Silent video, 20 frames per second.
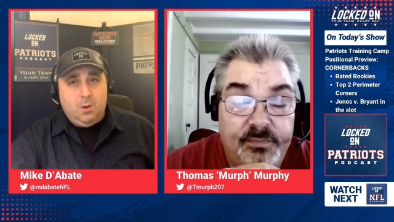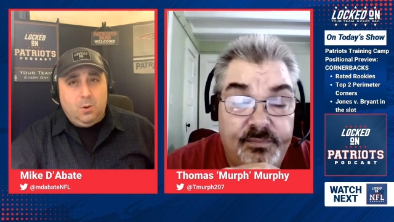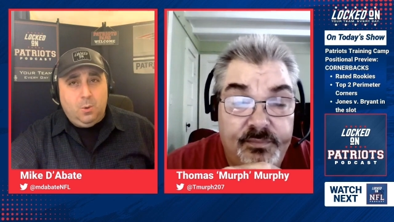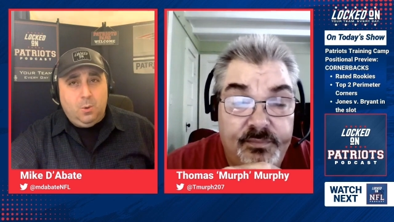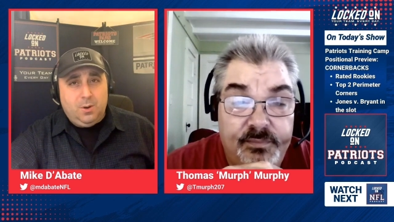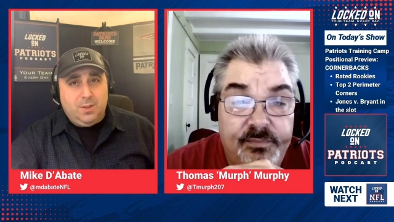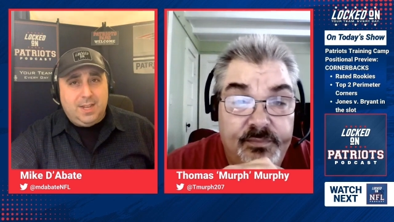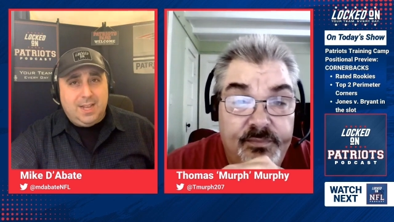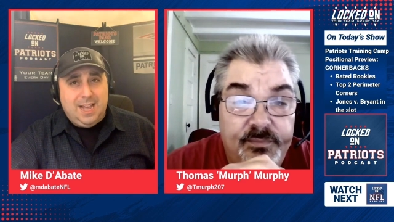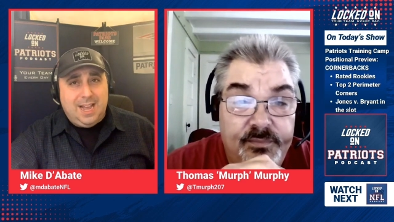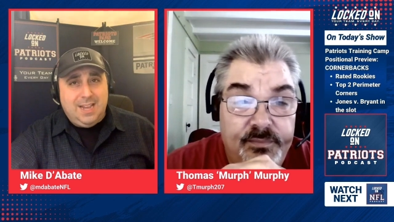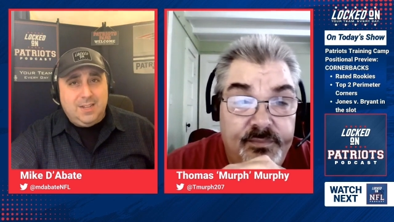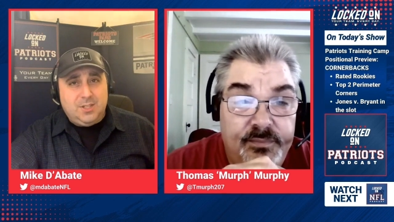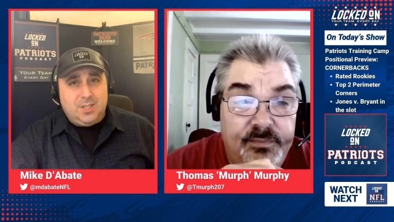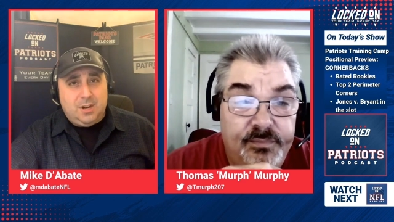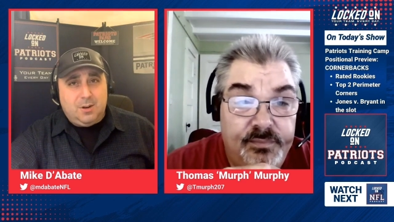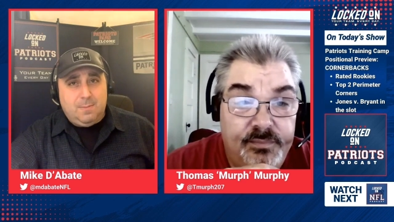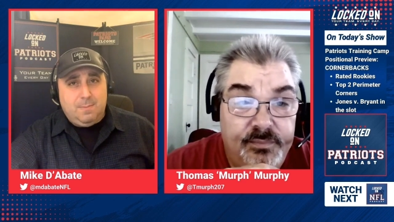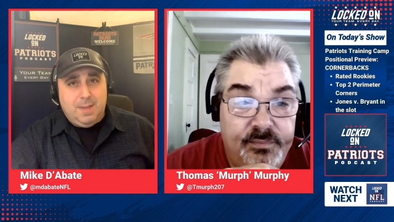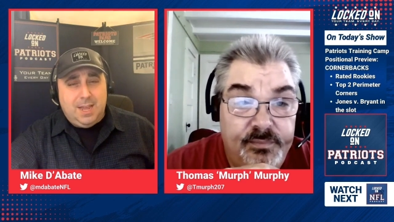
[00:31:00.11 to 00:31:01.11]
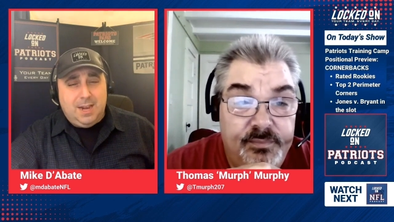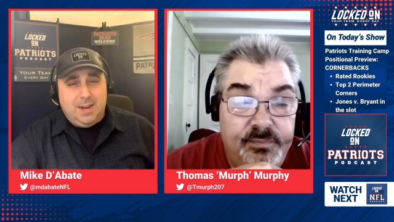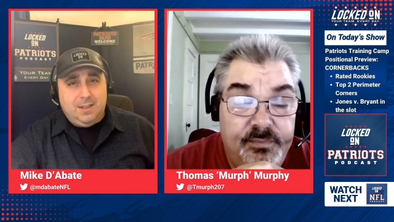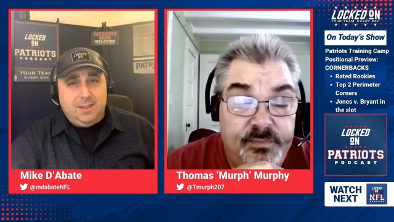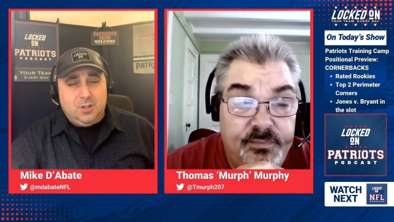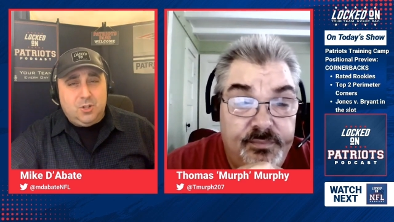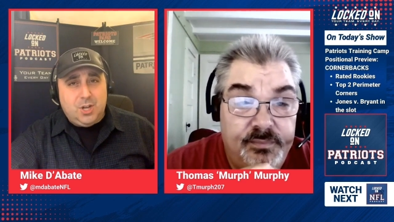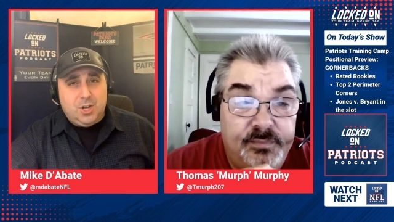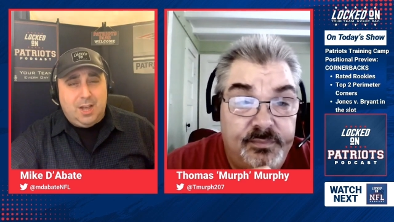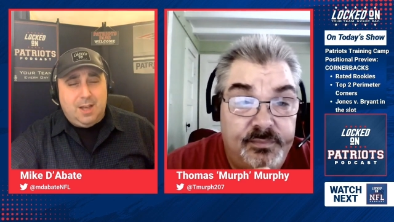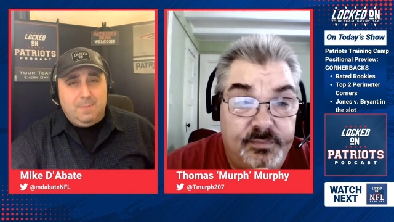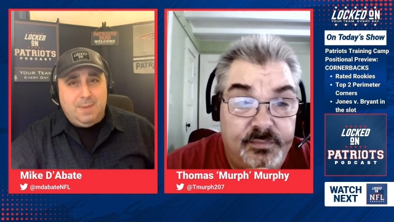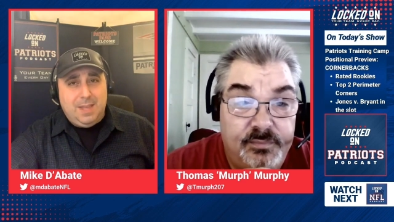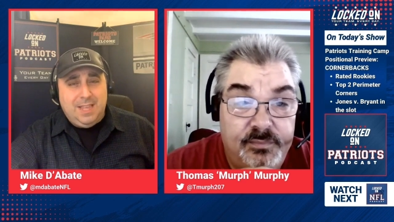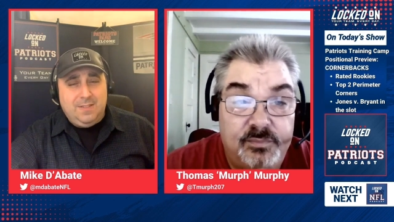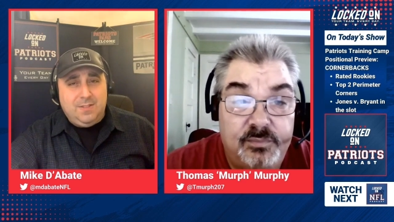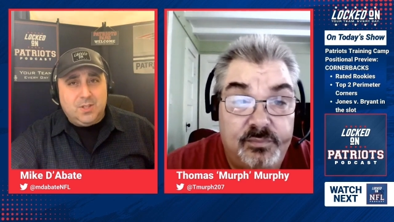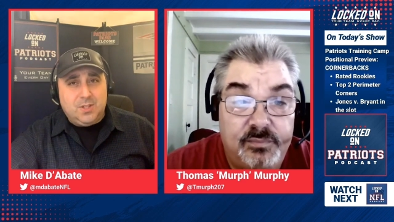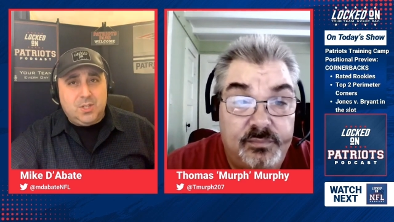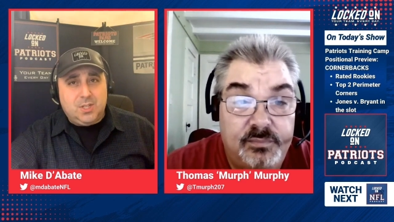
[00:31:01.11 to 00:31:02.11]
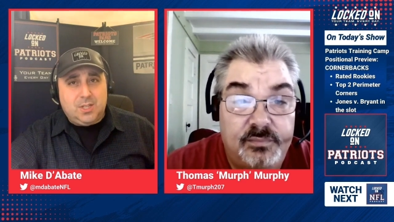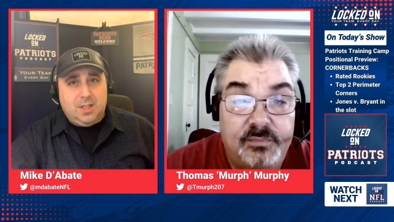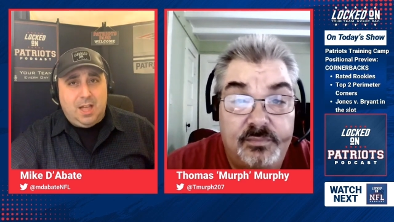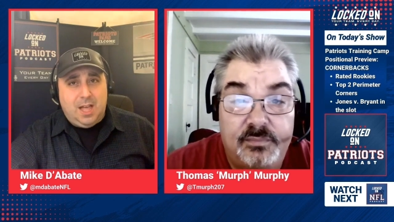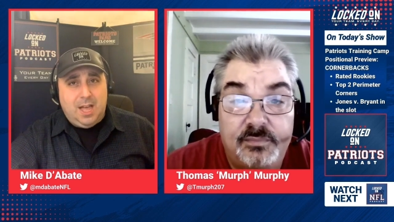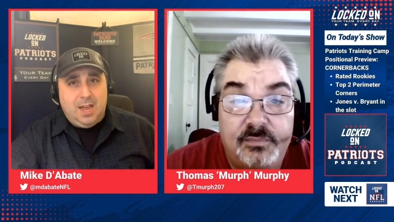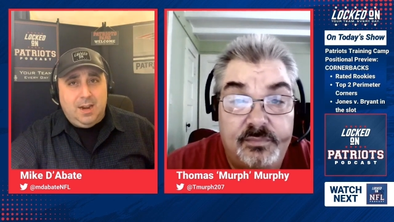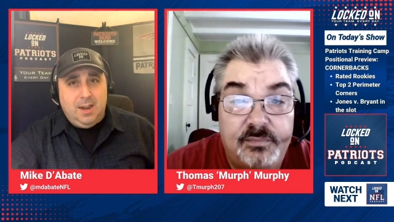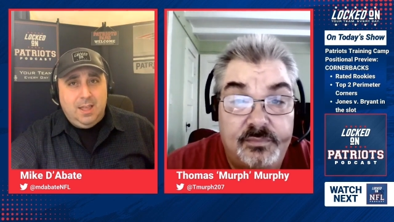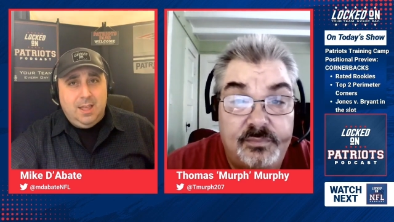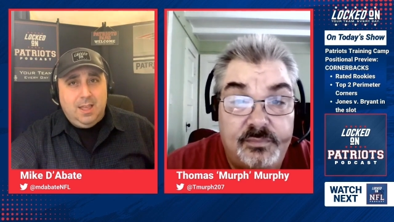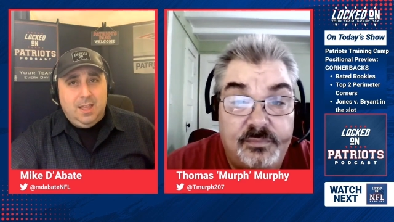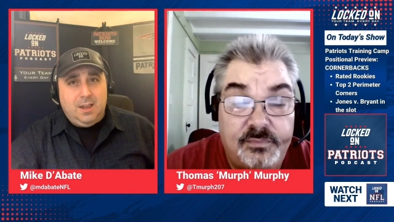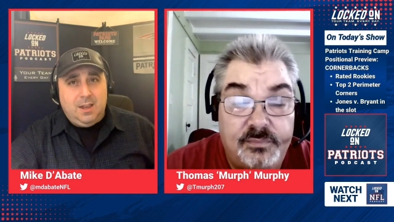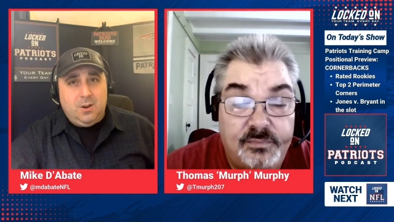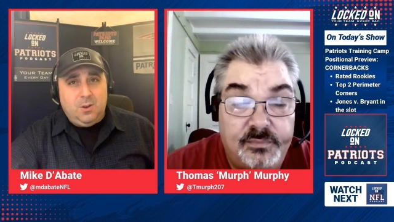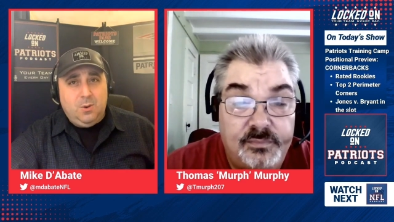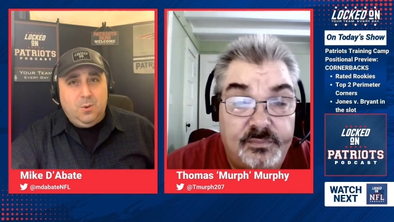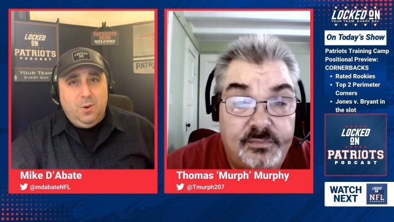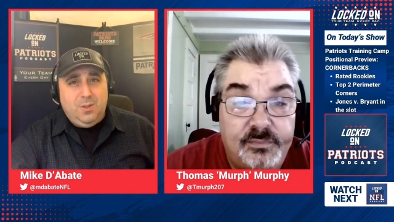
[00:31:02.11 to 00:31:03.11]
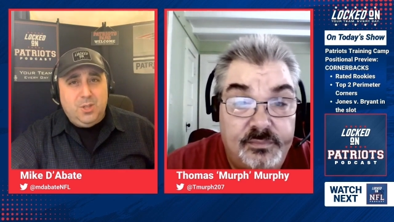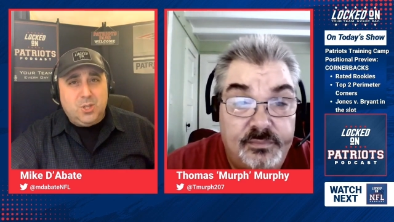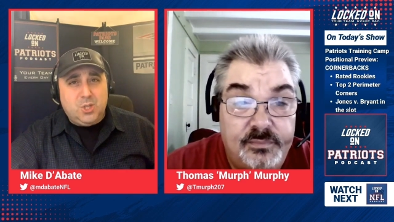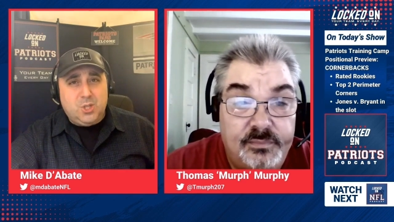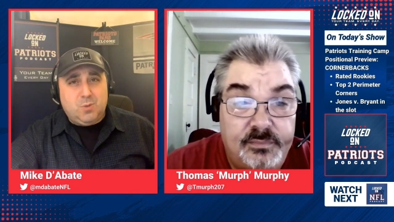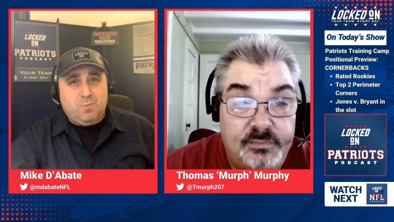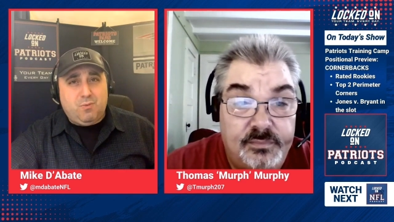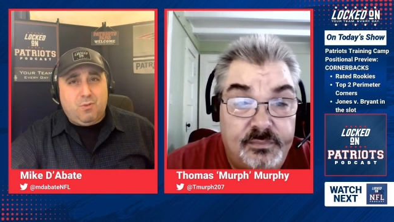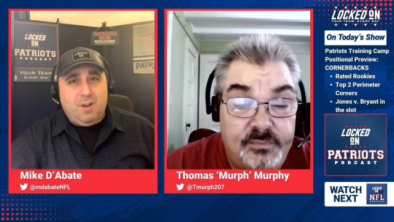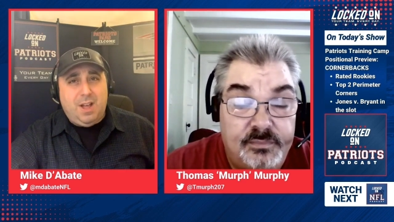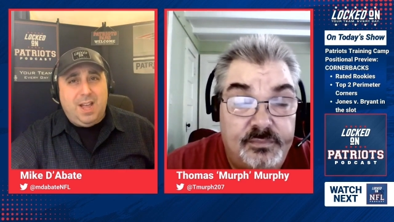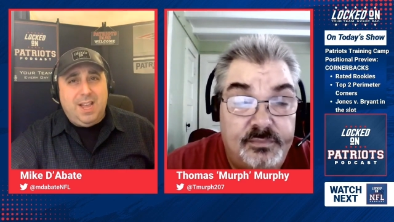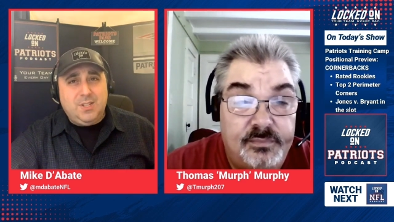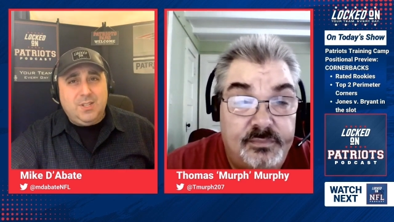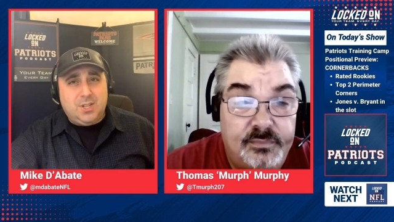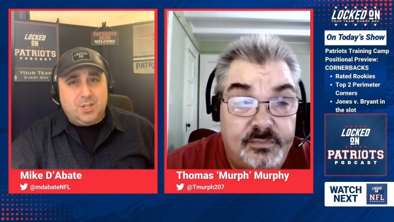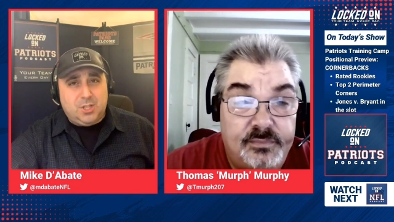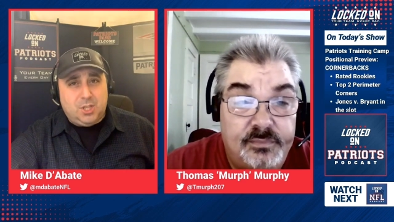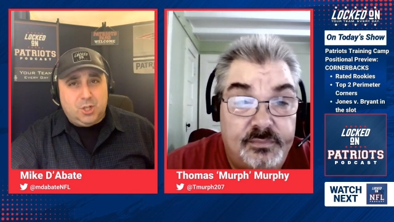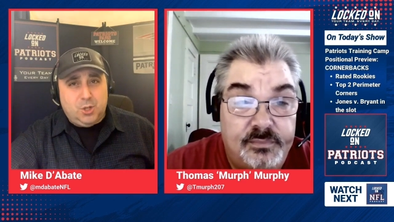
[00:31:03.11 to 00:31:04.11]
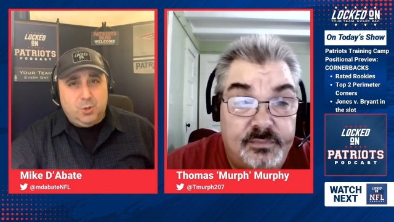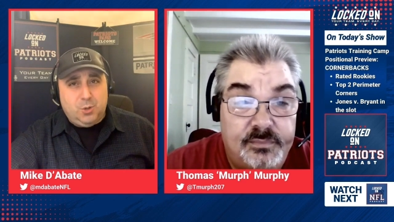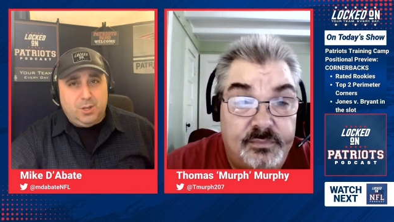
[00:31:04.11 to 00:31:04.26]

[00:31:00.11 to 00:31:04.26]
Speaker 1: Who are the guys that are manning the job in the slot? And who are the surprises that you